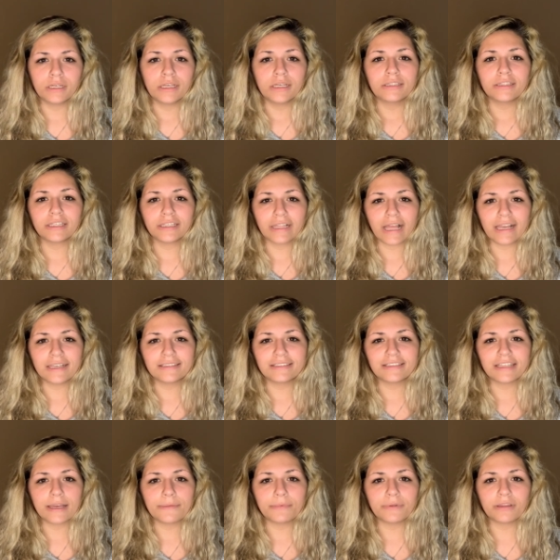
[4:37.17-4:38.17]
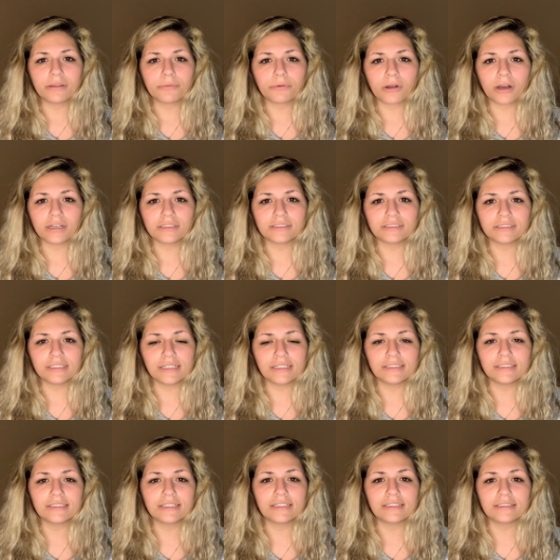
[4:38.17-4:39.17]
The last step in the process
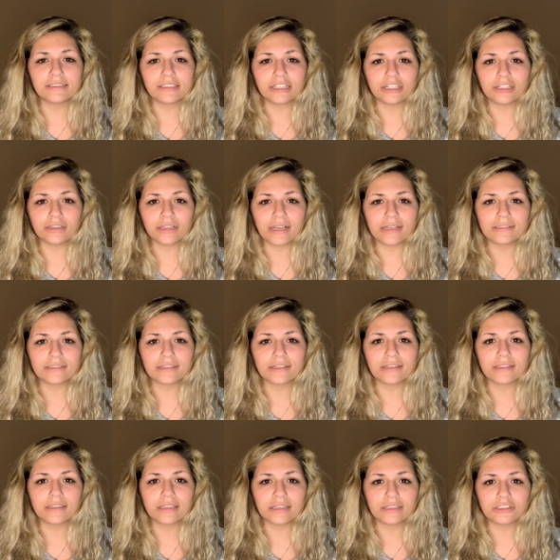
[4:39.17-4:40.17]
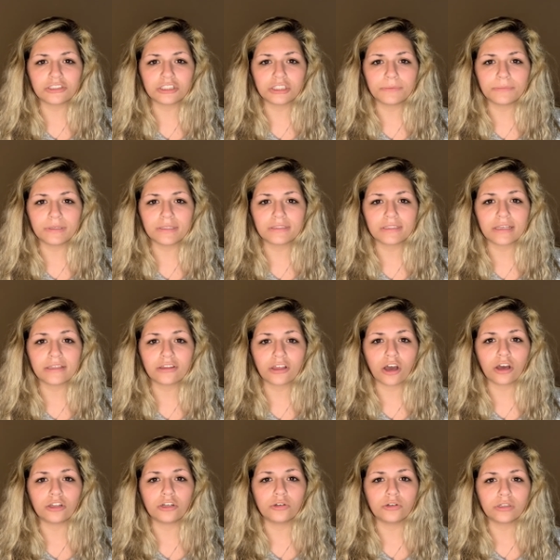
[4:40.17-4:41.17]
is sterilizing the instruments in the
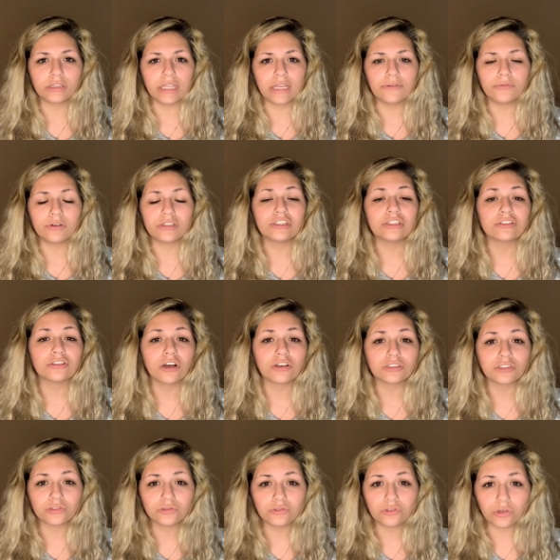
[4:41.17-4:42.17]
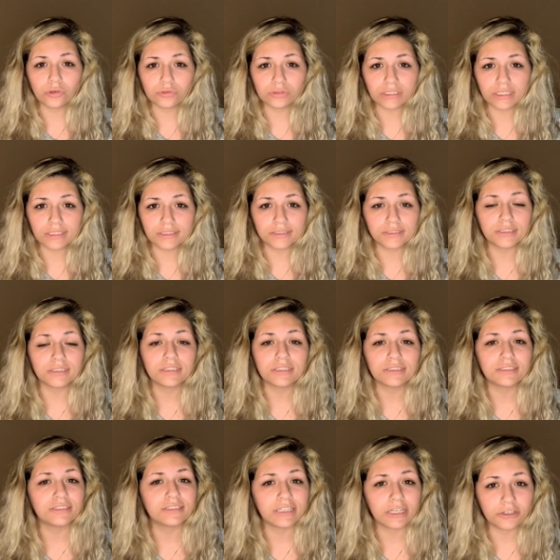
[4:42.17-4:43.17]
autoclave, which is also known as the
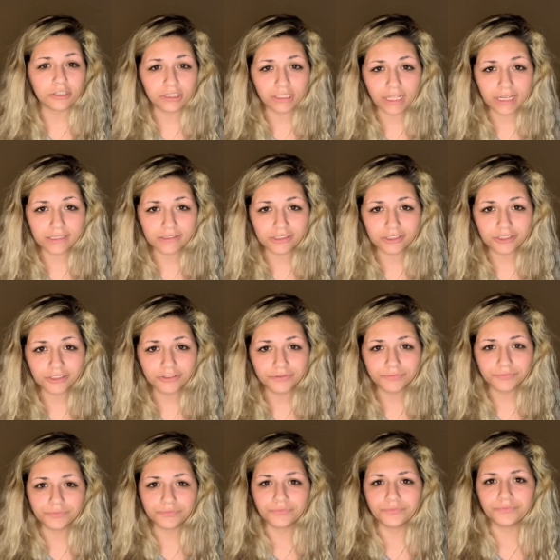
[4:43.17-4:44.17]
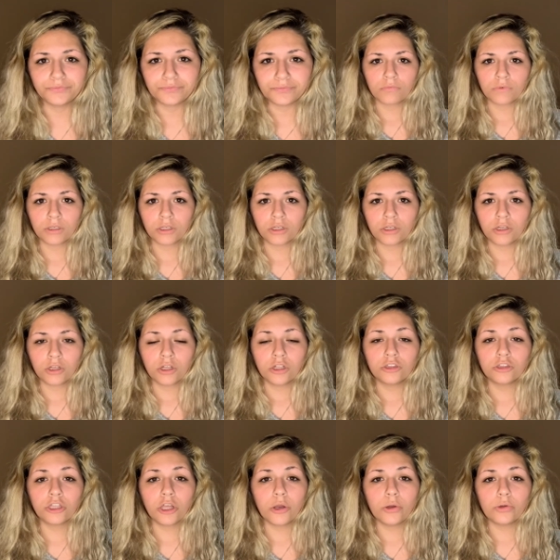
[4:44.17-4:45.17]
sterilizer.
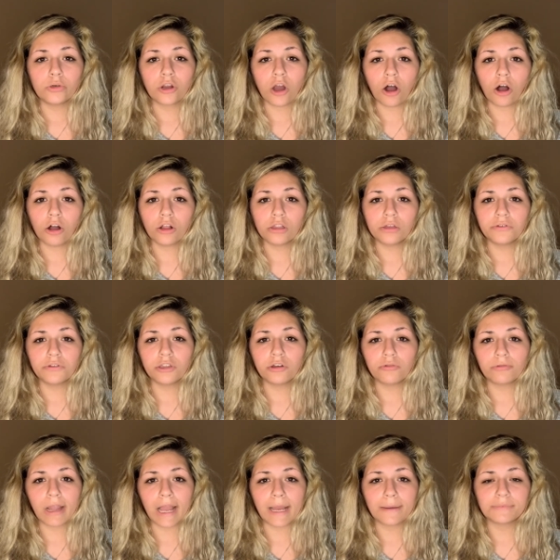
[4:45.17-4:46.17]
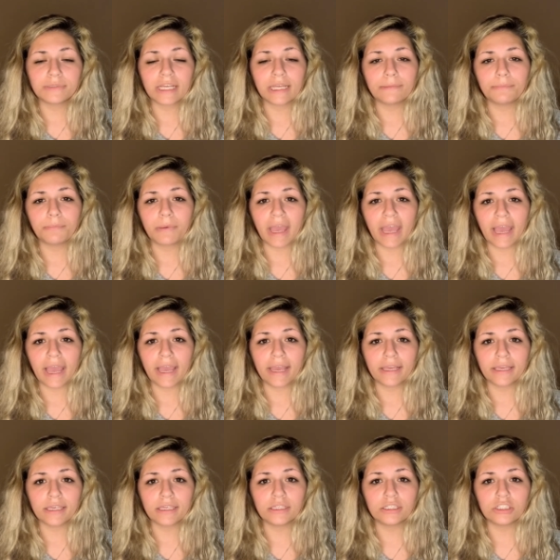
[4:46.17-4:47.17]
Load all of the wrapped and
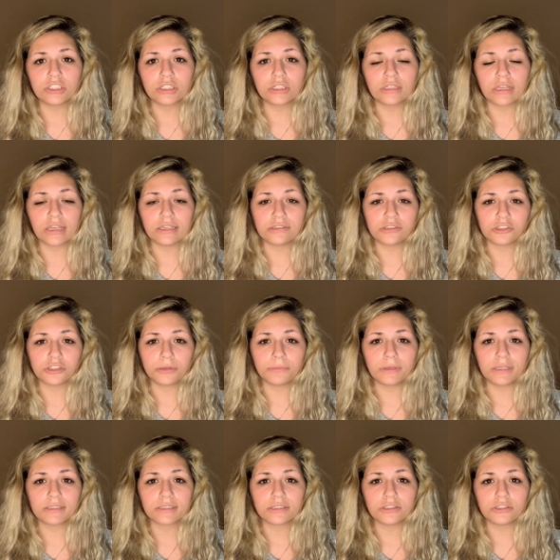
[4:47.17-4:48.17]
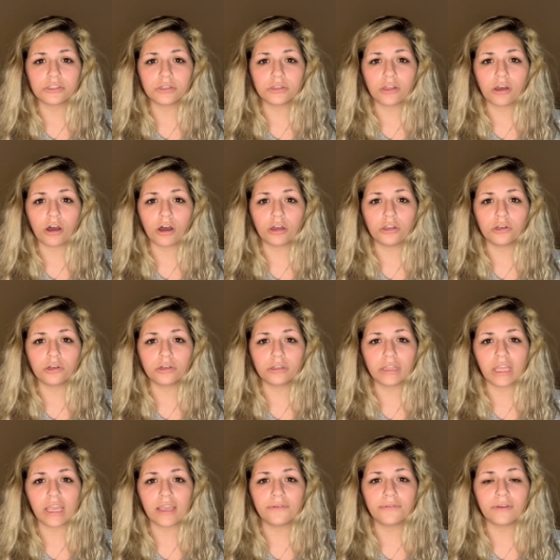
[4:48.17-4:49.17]
packaged instruments into the
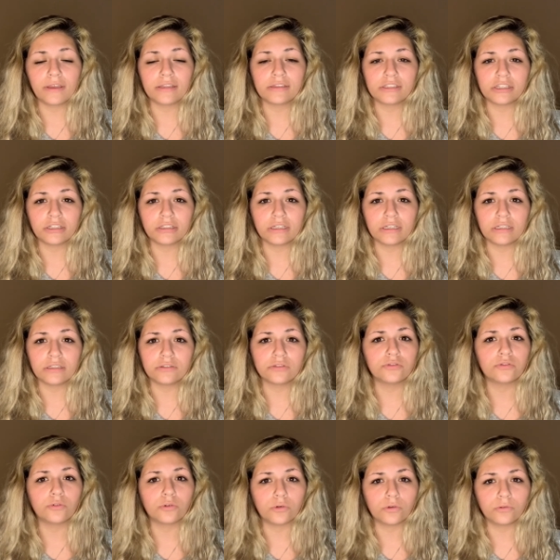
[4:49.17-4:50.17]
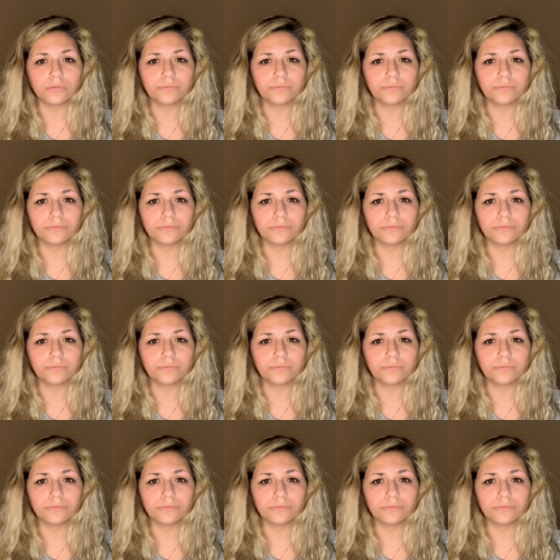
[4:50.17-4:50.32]
autoclave until it is full.